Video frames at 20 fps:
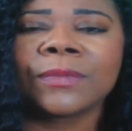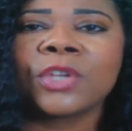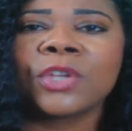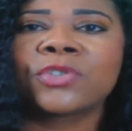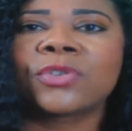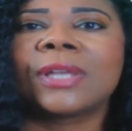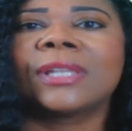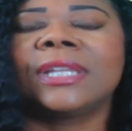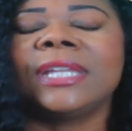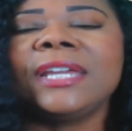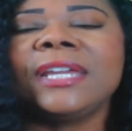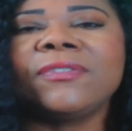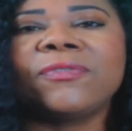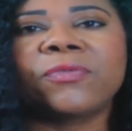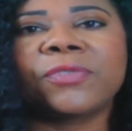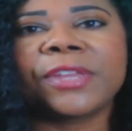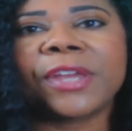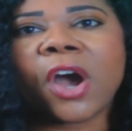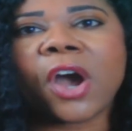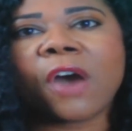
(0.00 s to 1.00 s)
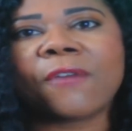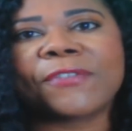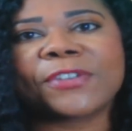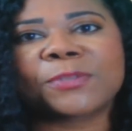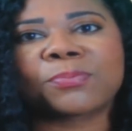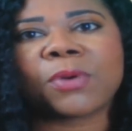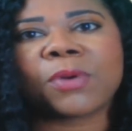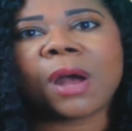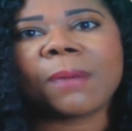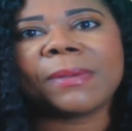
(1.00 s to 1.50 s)
So I leave the office
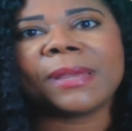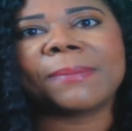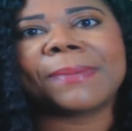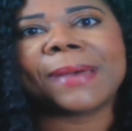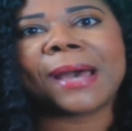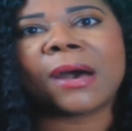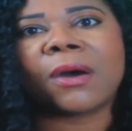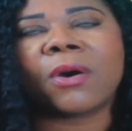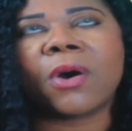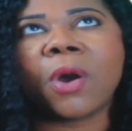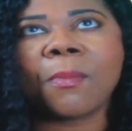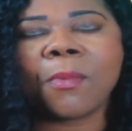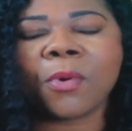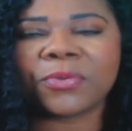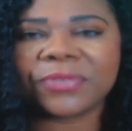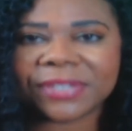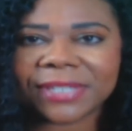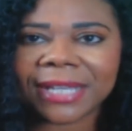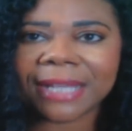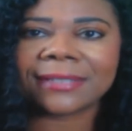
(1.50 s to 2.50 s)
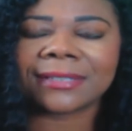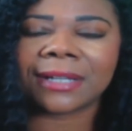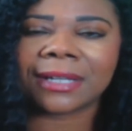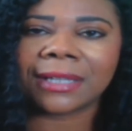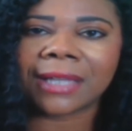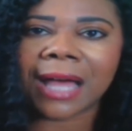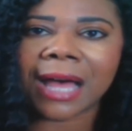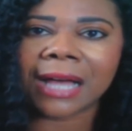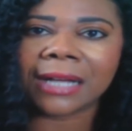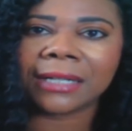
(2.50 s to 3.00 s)
probably about almost 6
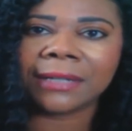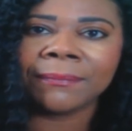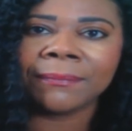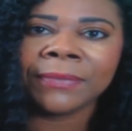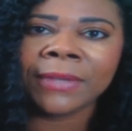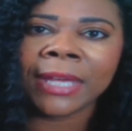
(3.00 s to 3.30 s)
o'clock.